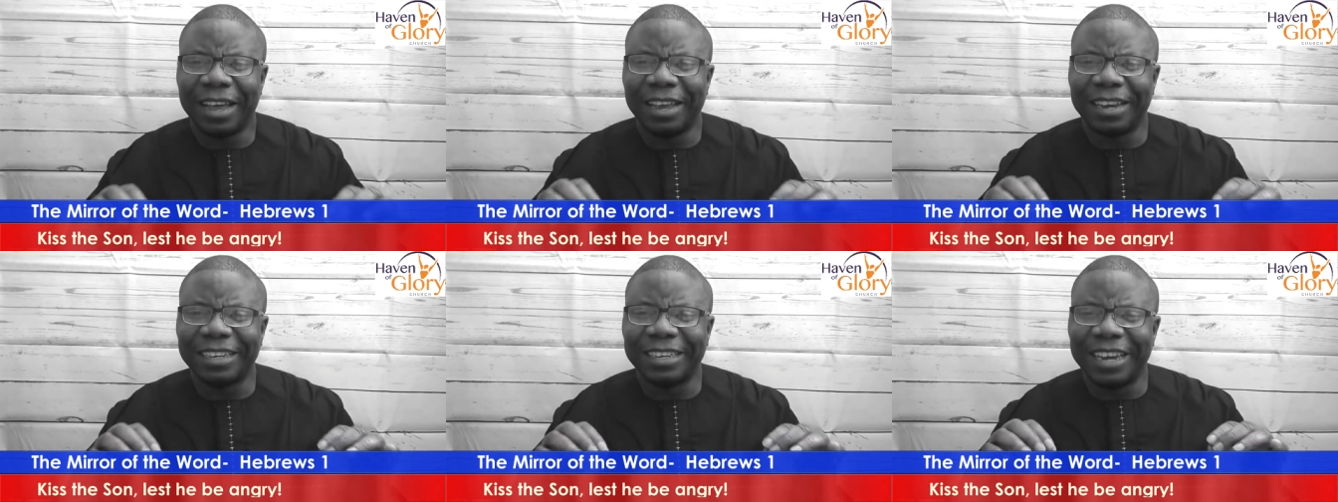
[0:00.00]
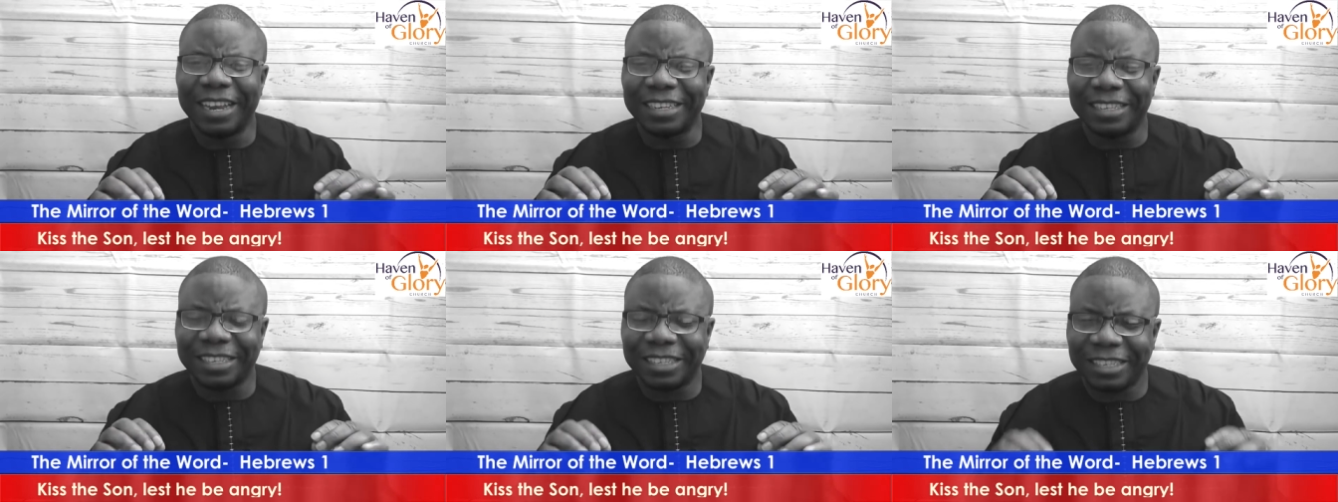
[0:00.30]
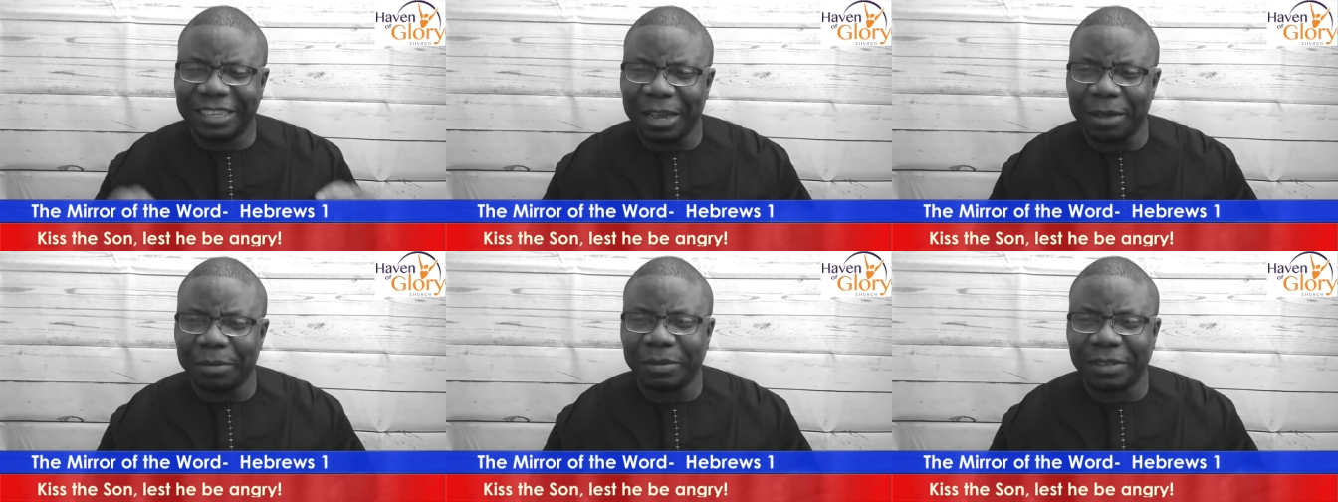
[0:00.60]
The
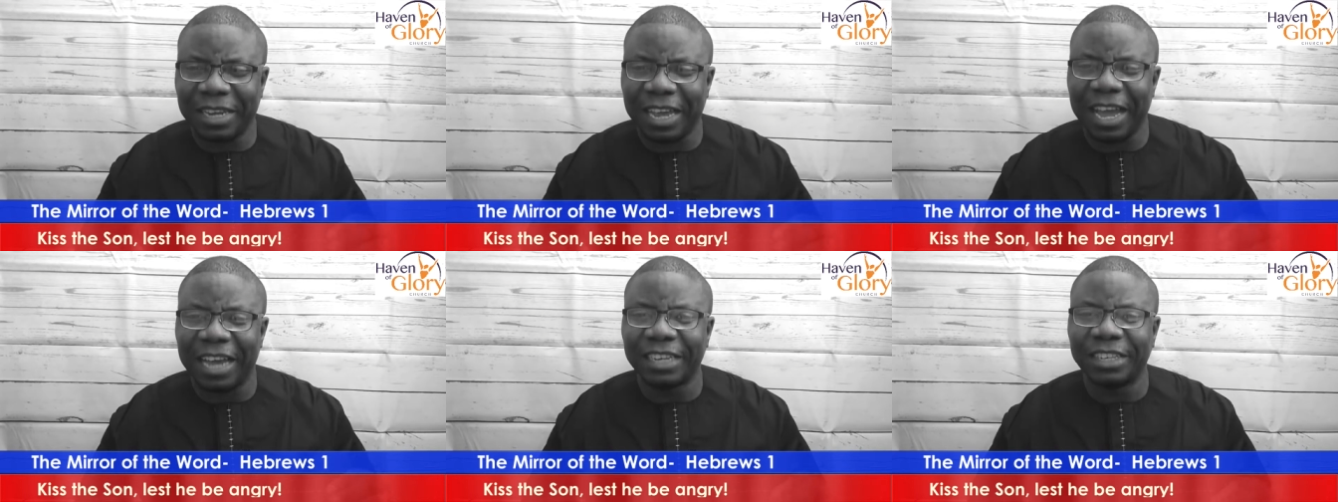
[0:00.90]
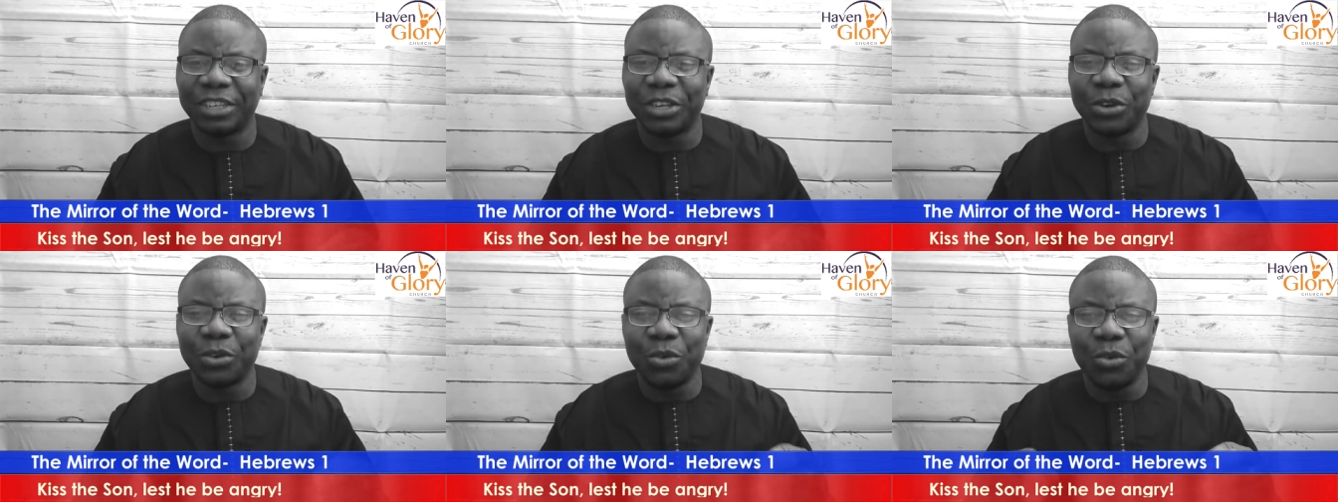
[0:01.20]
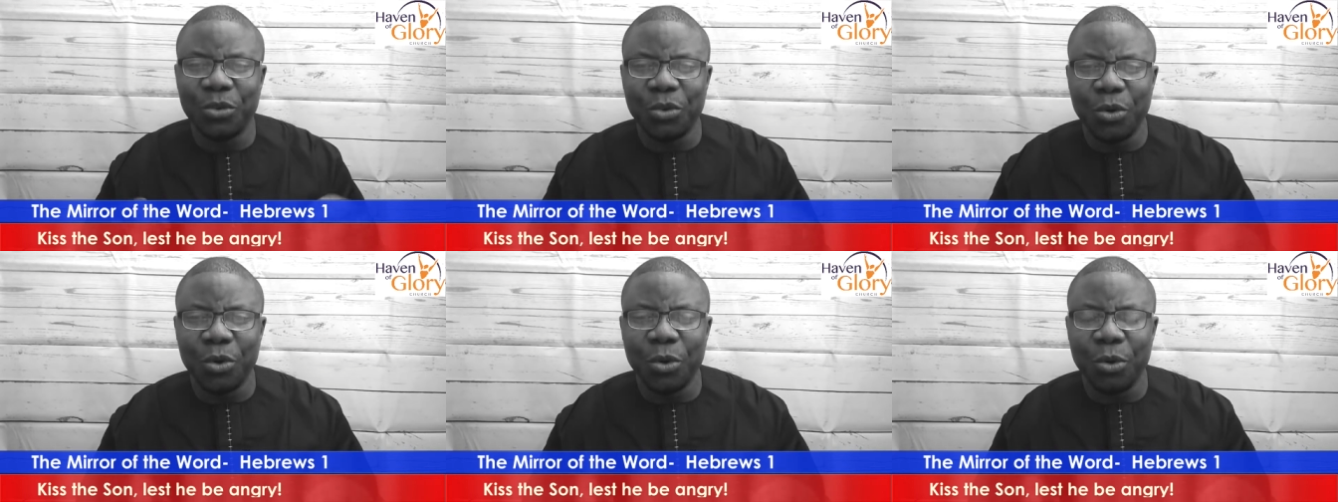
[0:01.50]
scepter, the
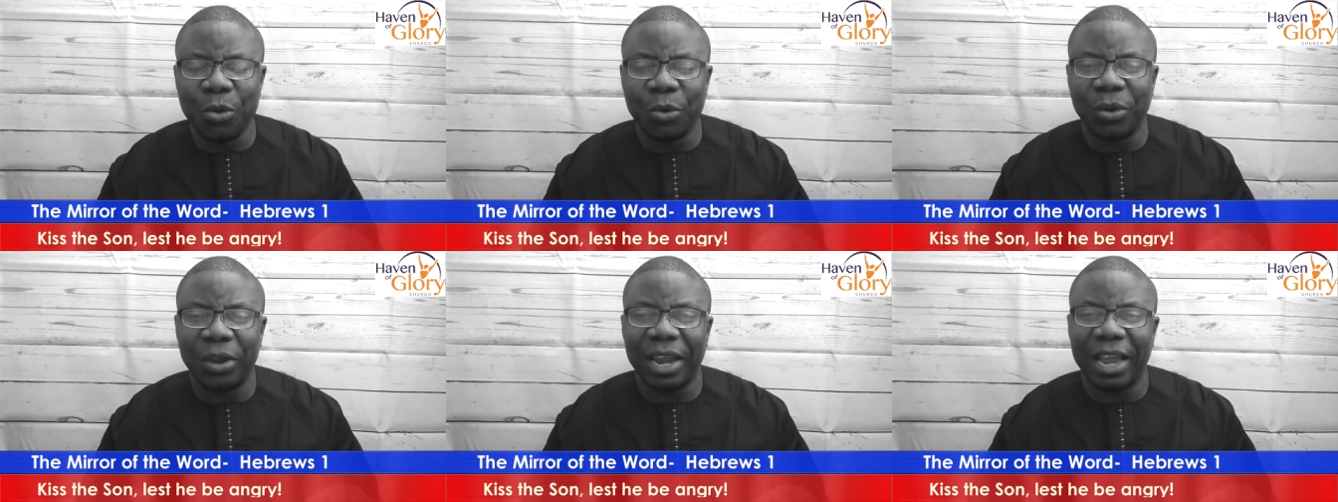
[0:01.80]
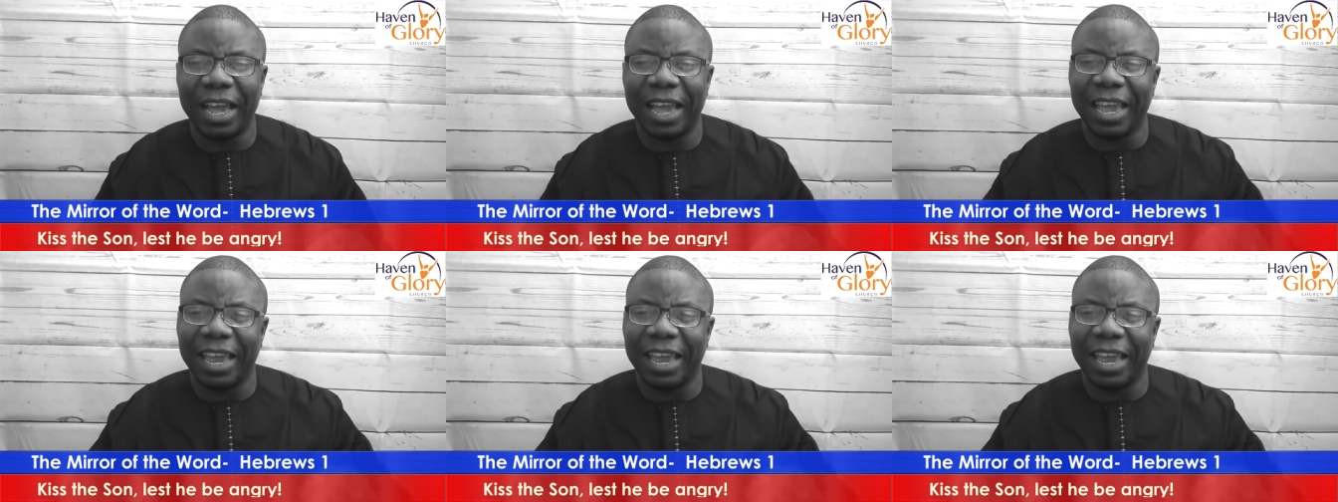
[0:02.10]
rule